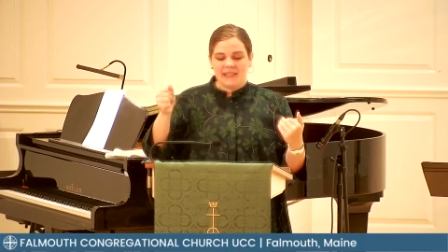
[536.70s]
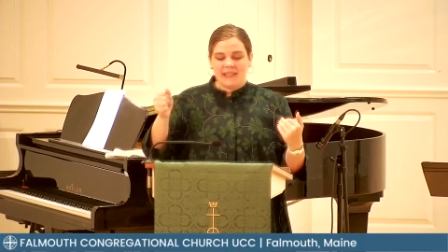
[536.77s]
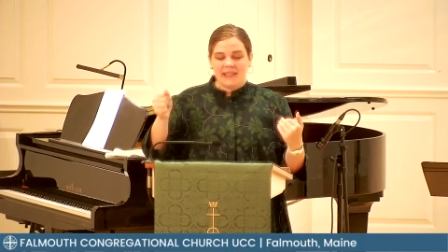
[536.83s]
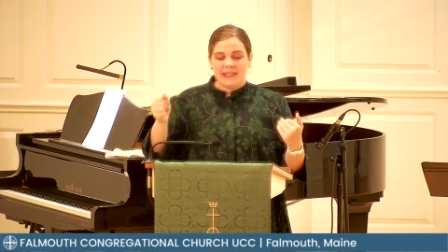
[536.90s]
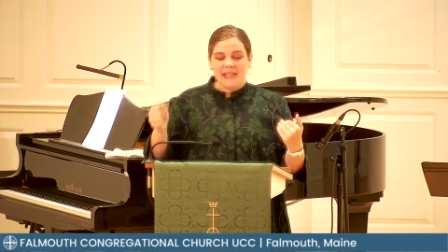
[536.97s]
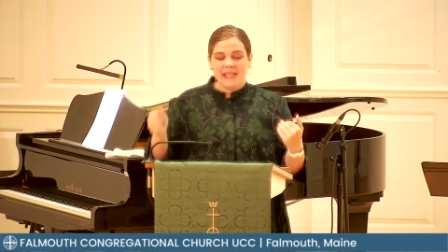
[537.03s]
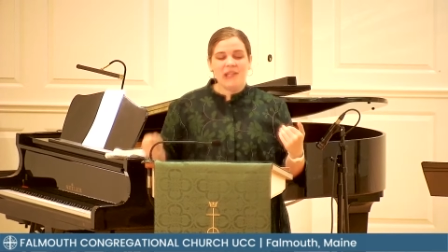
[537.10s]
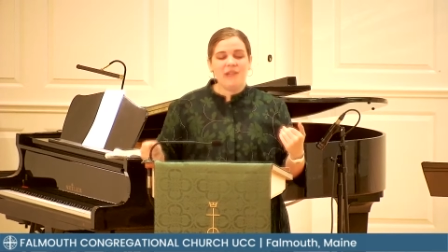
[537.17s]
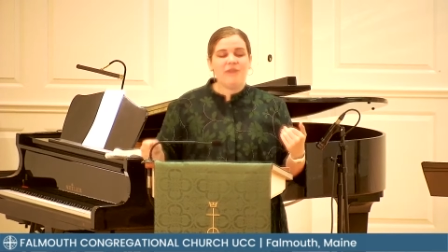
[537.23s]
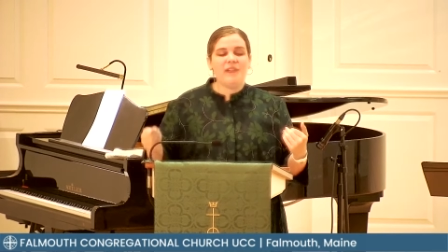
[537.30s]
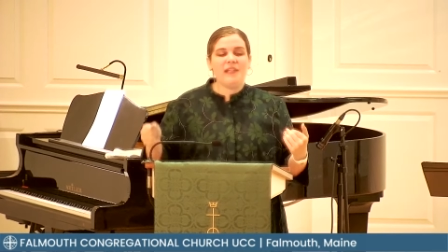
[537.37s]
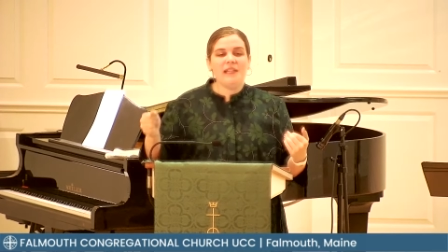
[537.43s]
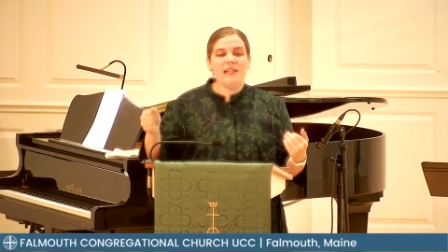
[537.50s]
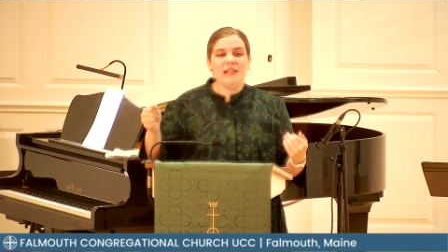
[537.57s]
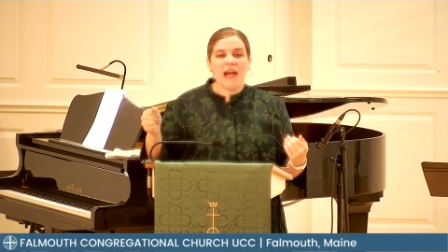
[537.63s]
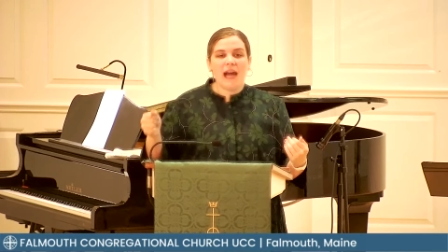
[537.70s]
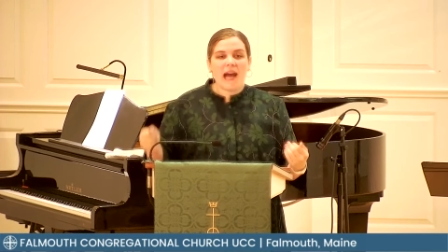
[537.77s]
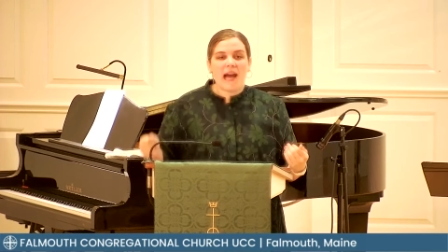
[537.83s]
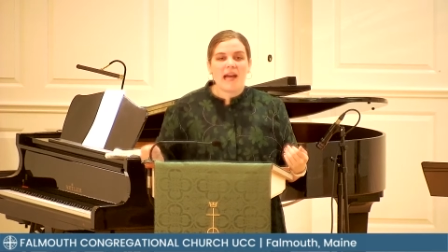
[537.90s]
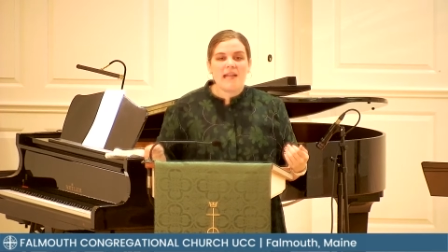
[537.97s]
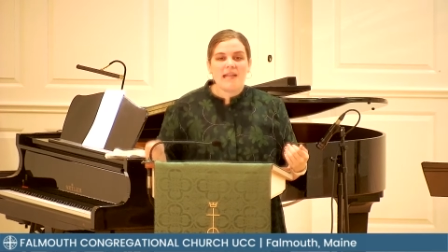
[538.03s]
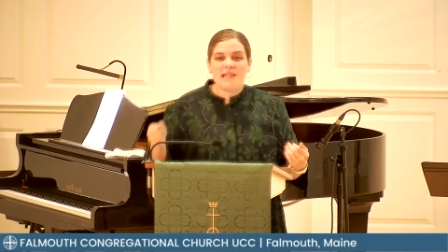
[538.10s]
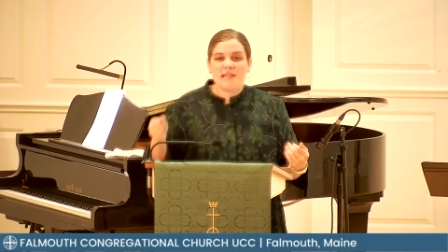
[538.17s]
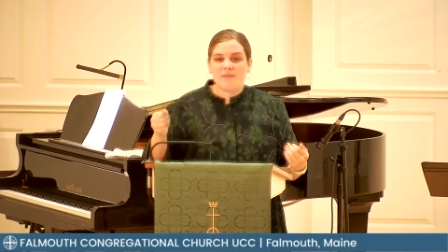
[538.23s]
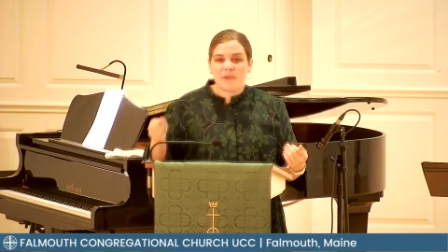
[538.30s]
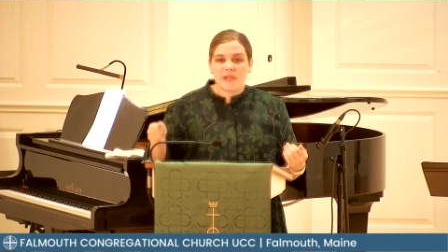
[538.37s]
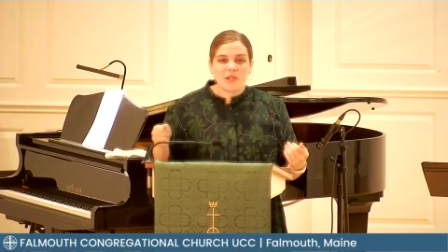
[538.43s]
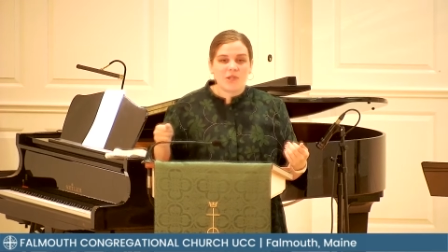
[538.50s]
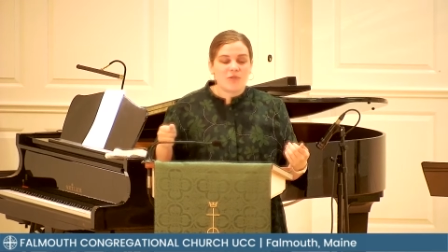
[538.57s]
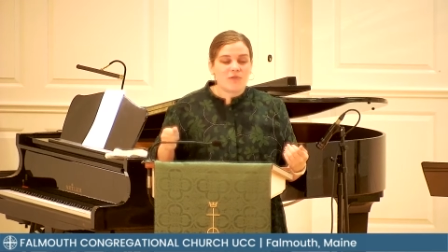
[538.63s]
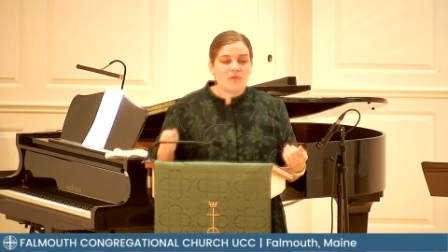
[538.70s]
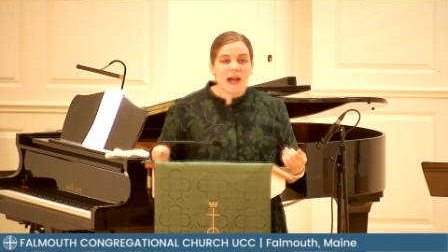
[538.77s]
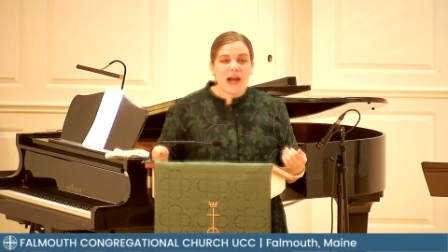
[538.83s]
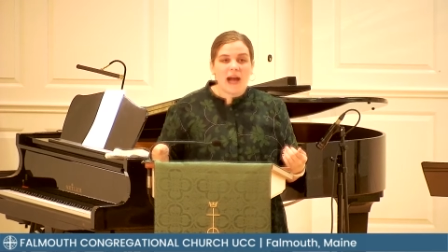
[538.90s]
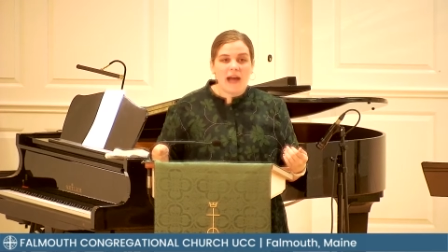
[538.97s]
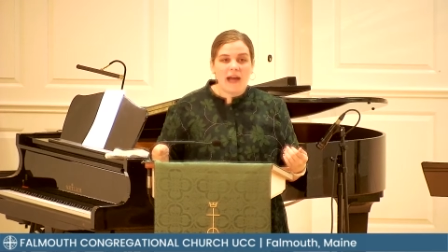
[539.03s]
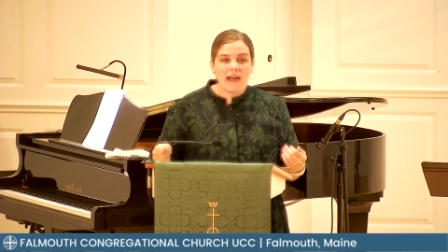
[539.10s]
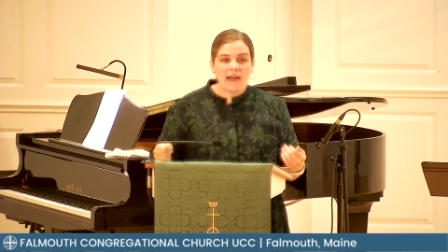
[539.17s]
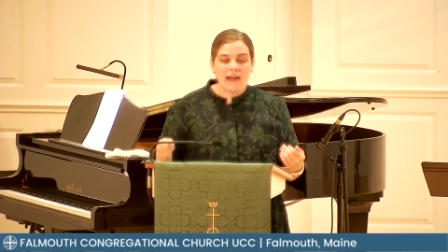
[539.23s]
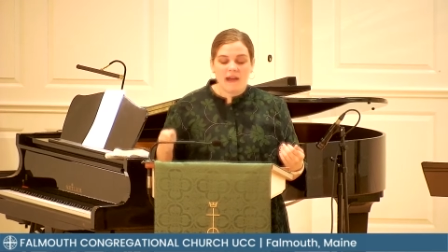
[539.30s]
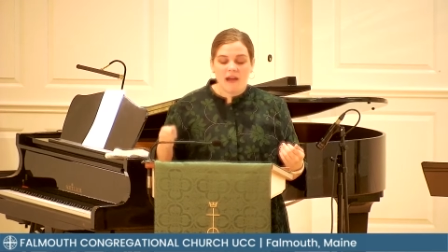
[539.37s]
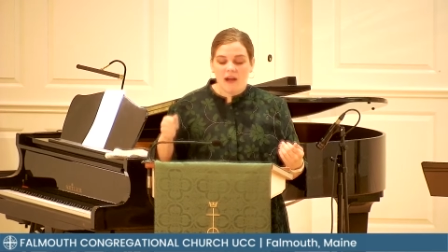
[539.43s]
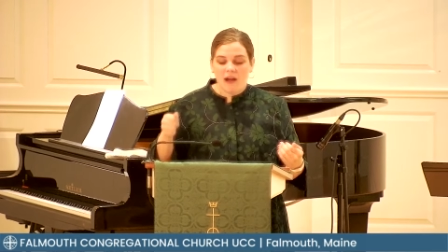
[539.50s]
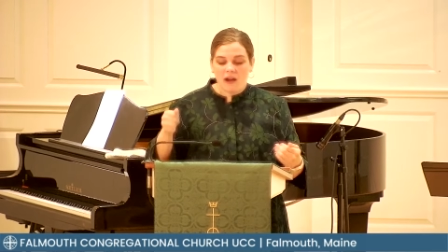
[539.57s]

even as we try our